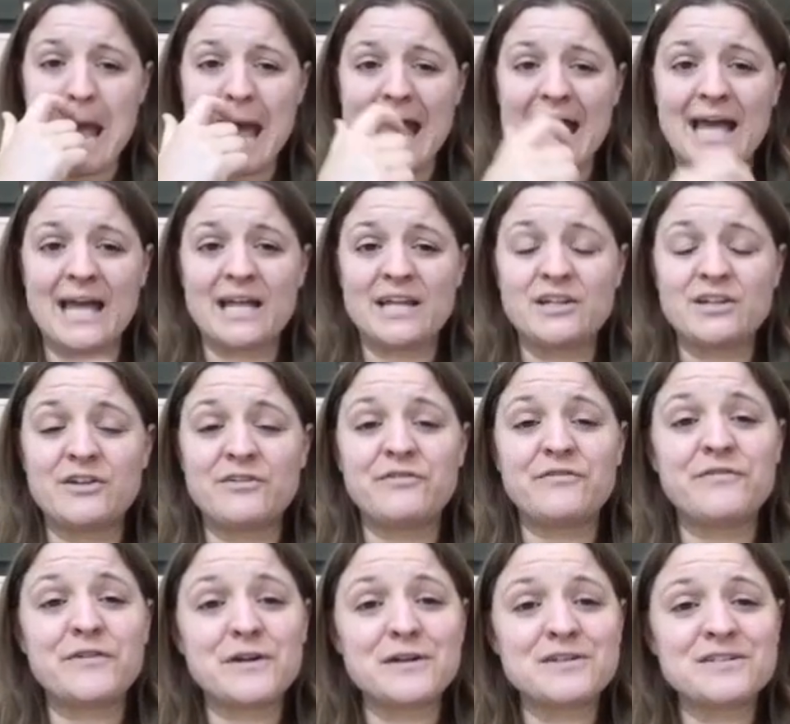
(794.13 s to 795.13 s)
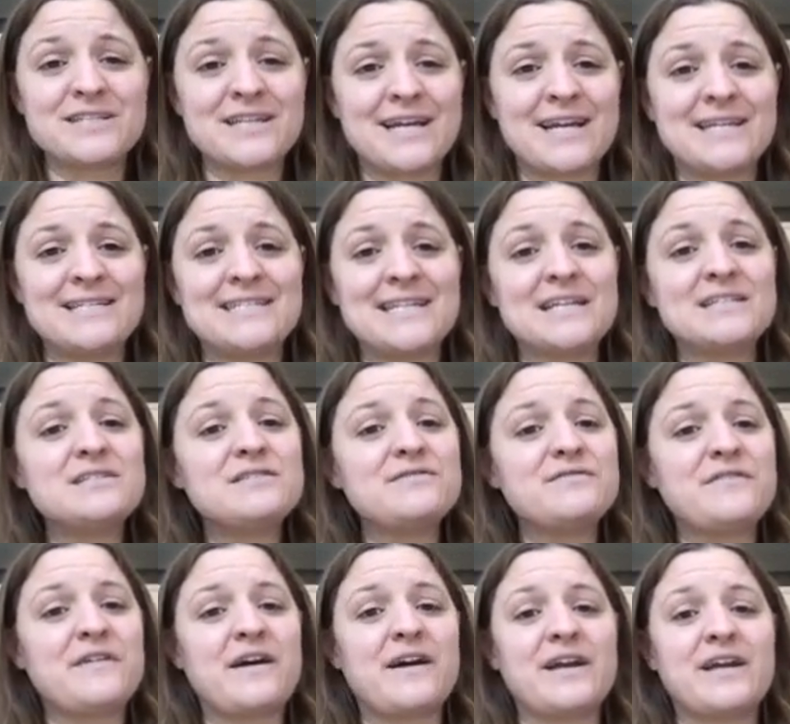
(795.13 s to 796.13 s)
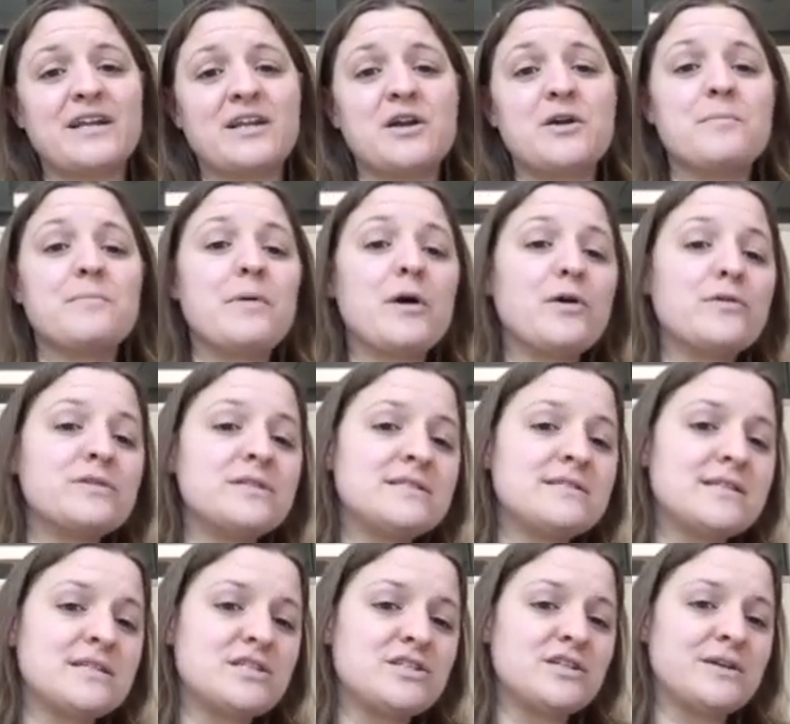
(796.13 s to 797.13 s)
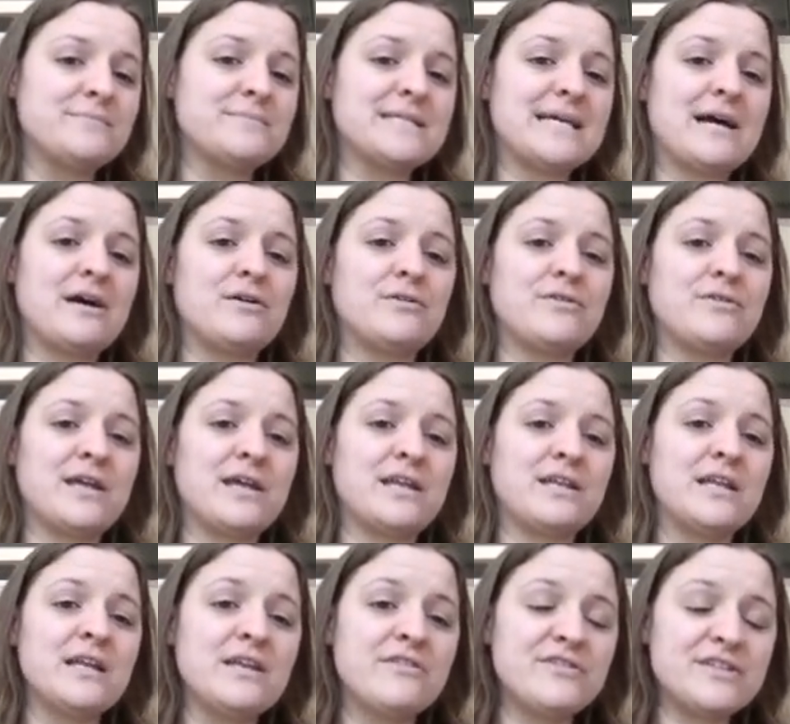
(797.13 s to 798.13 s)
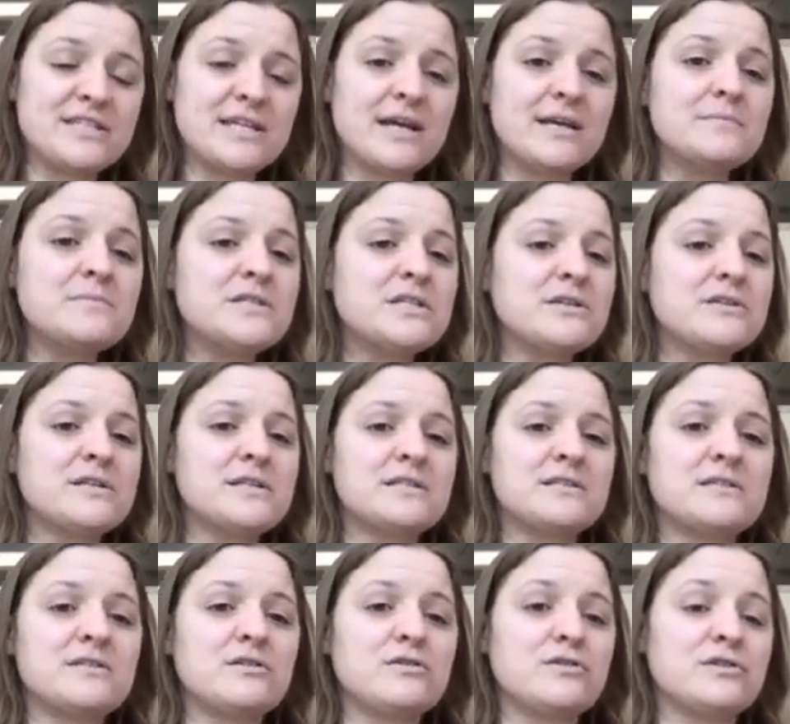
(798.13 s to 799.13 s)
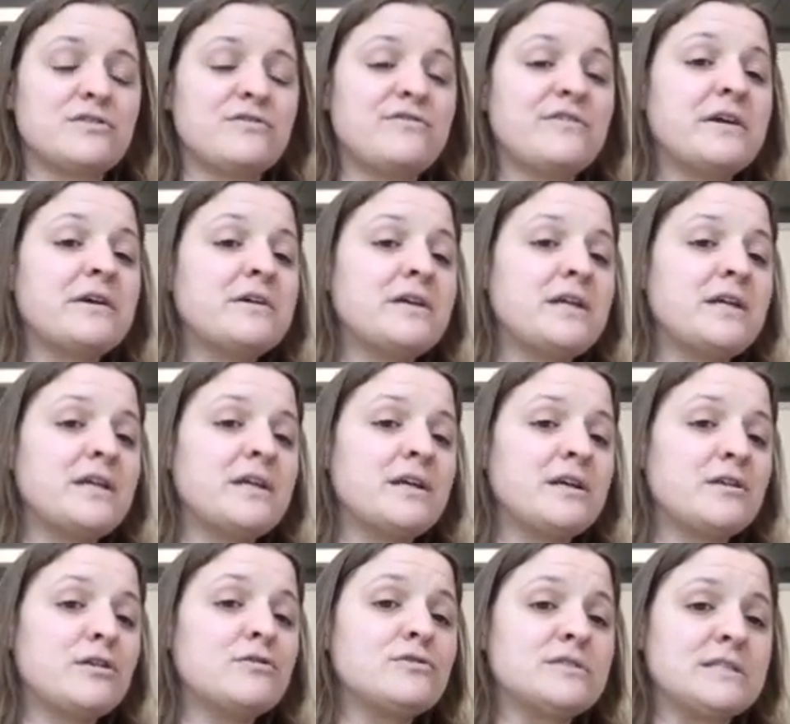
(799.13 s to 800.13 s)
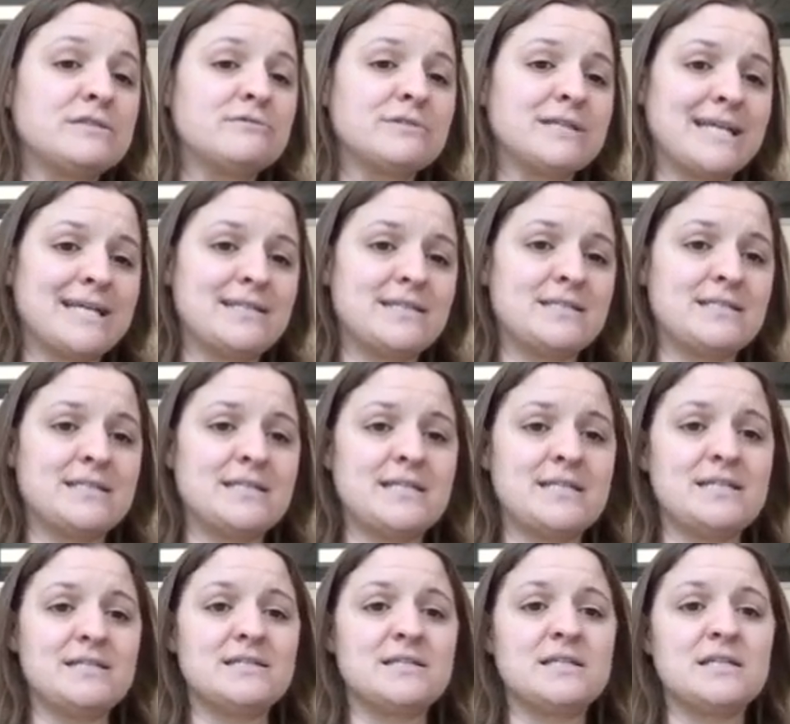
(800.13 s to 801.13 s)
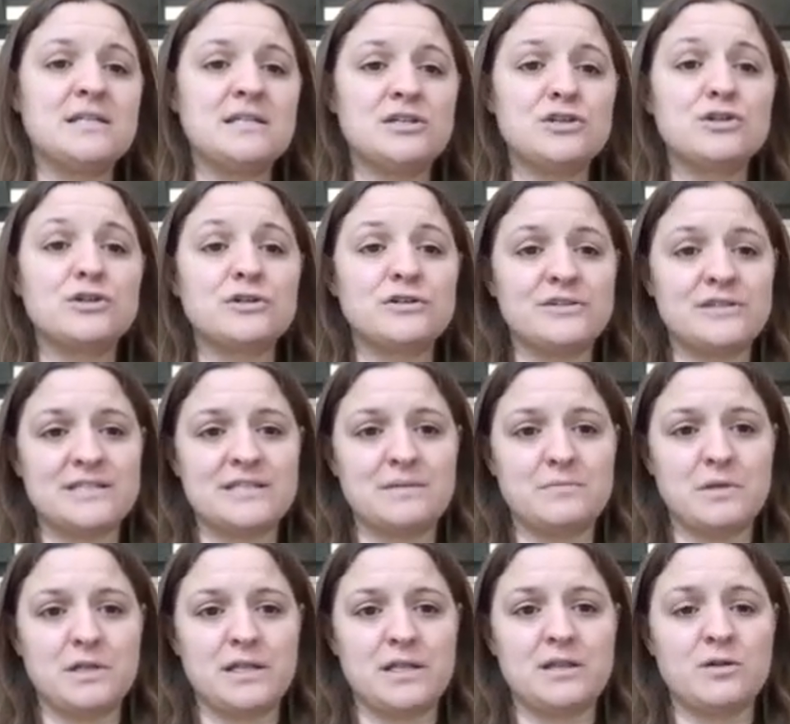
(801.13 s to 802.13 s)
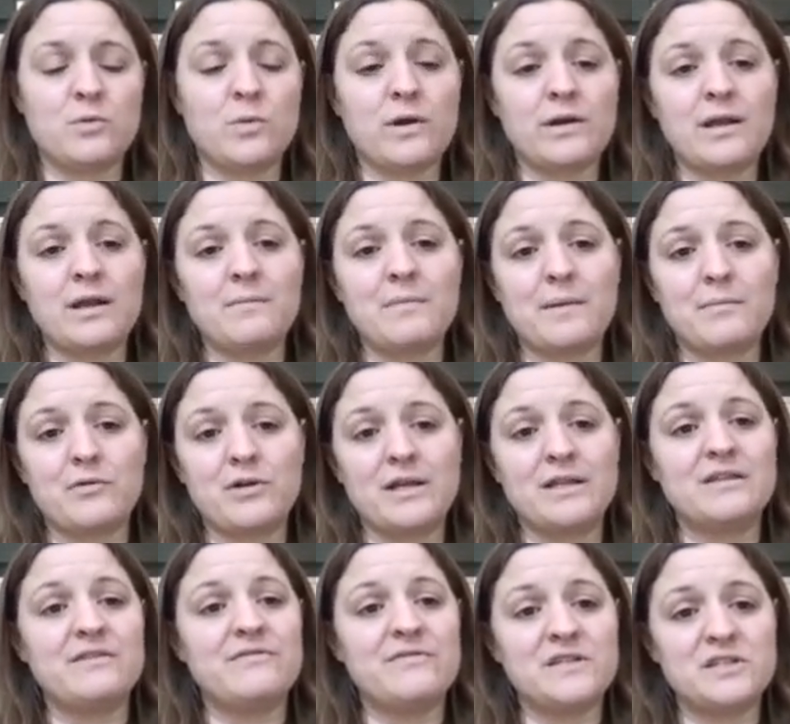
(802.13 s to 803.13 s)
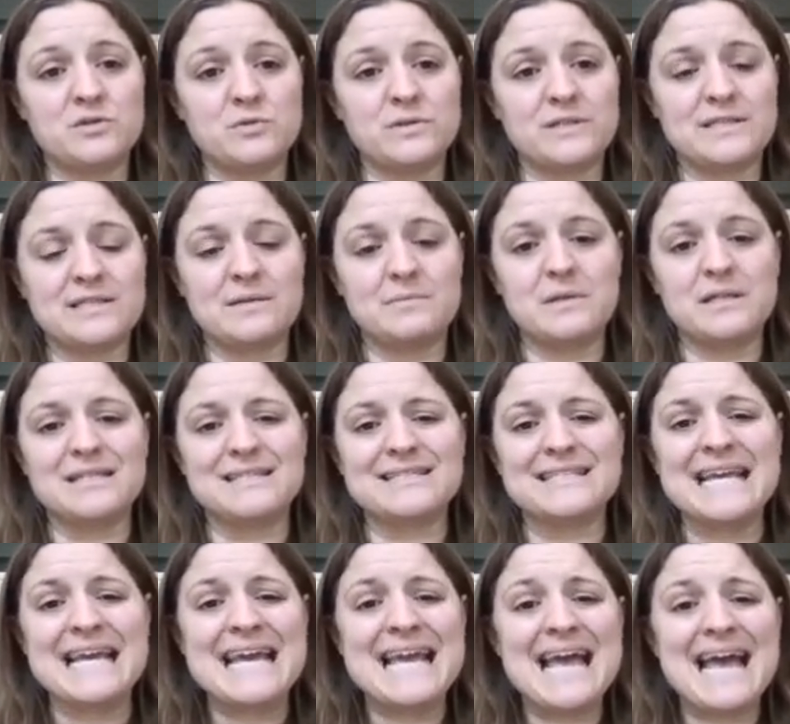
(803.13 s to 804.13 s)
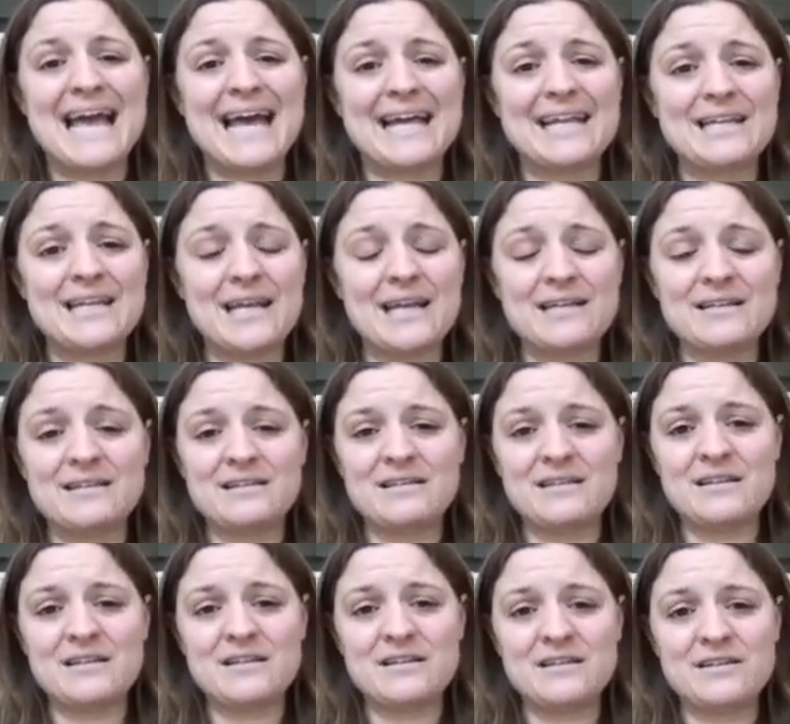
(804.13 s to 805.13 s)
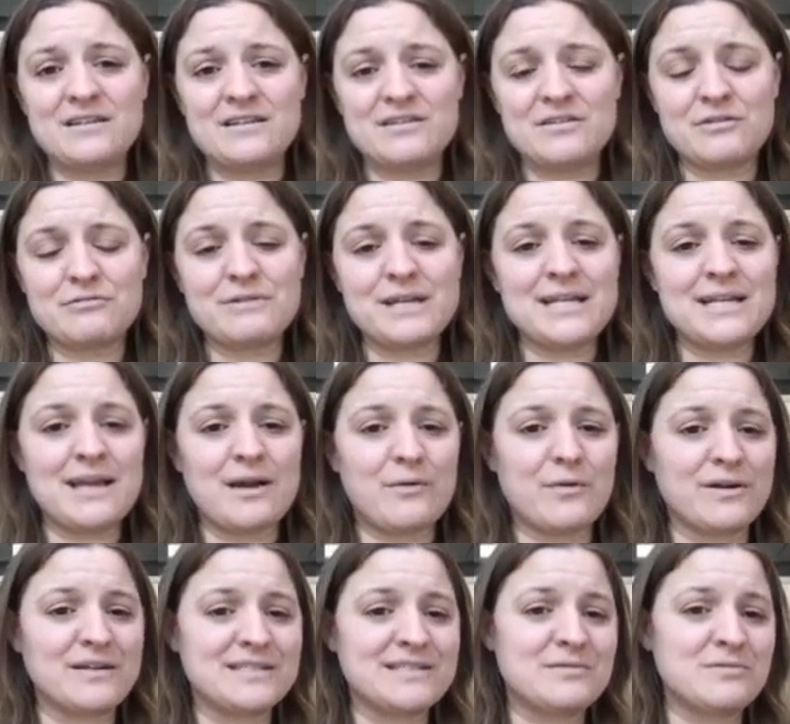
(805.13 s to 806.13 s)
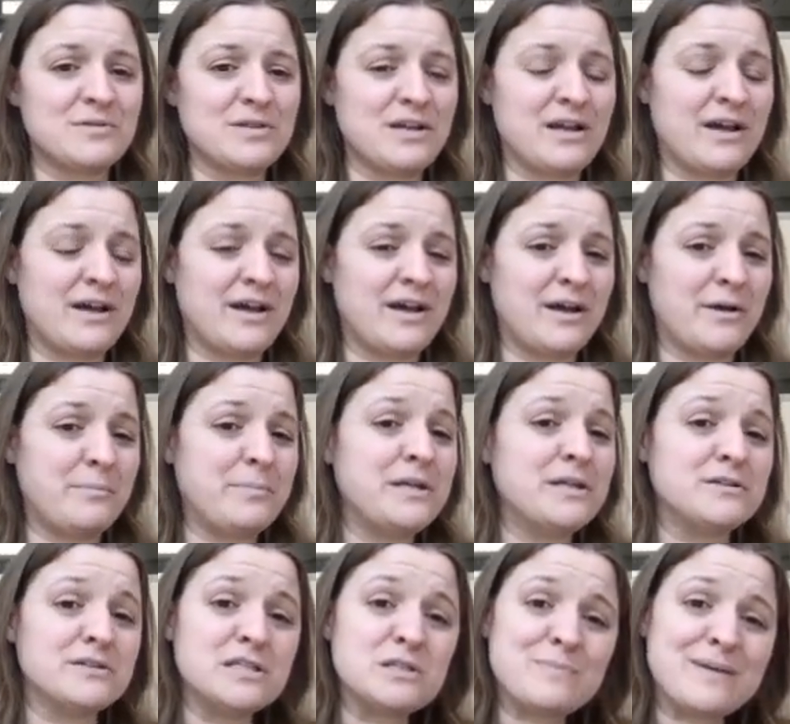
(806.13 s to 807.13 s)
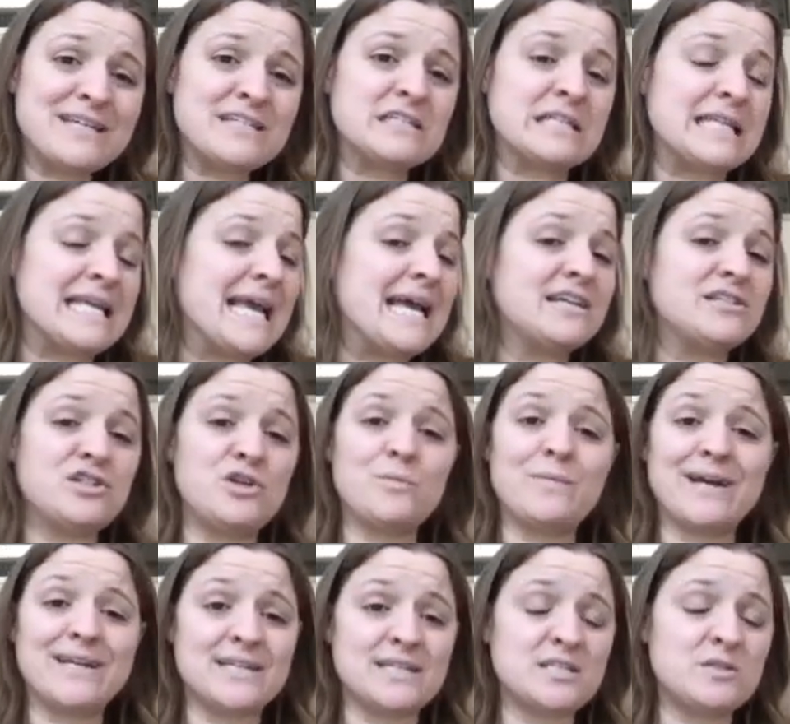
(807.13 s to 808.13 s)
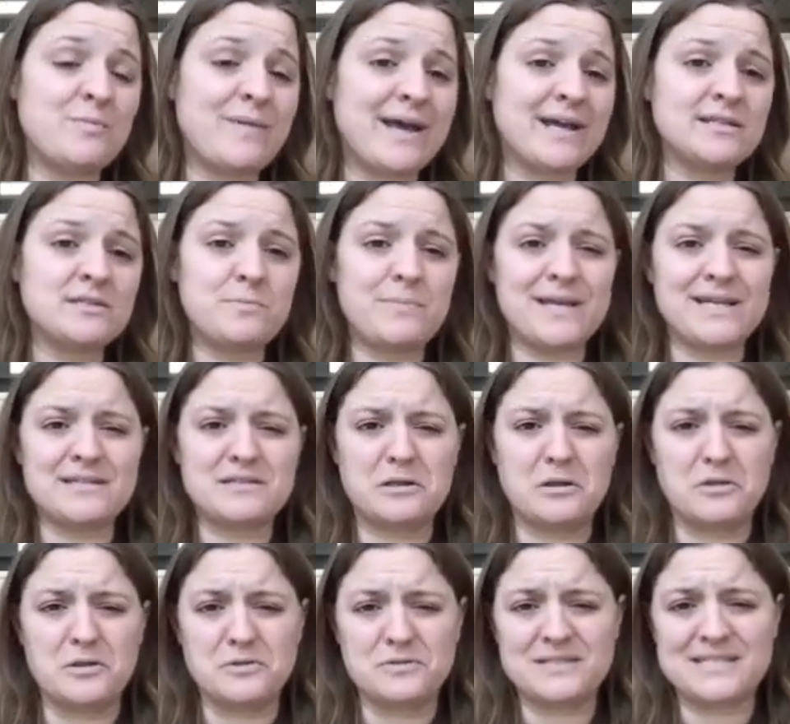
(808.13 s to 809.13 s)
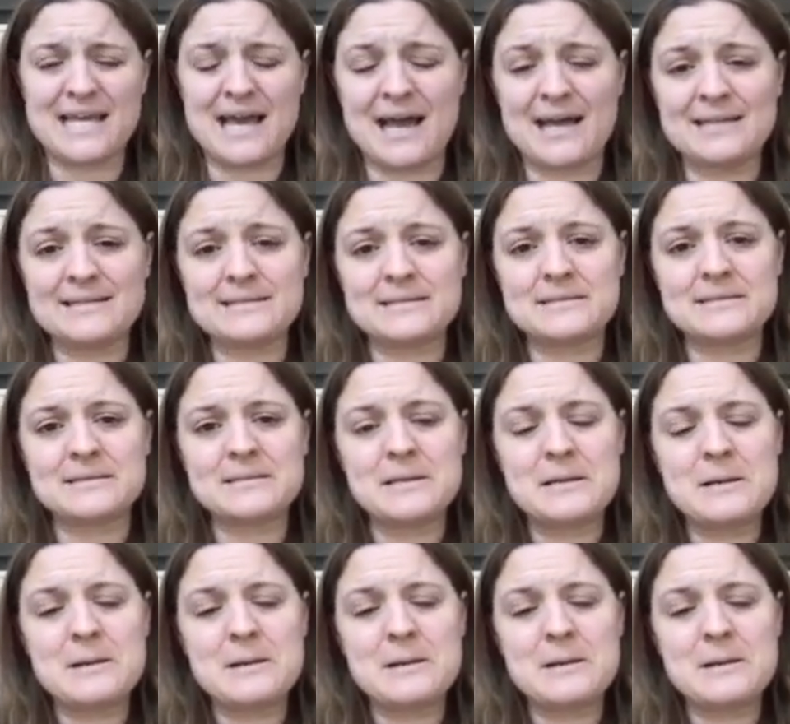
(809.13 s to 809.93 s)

And first, I identified components that jumped out that the time series looked very closely related to these neural stimuli, the working memory and the visual stimulus. And the three networks appear spatially as you might expect based on those tasks.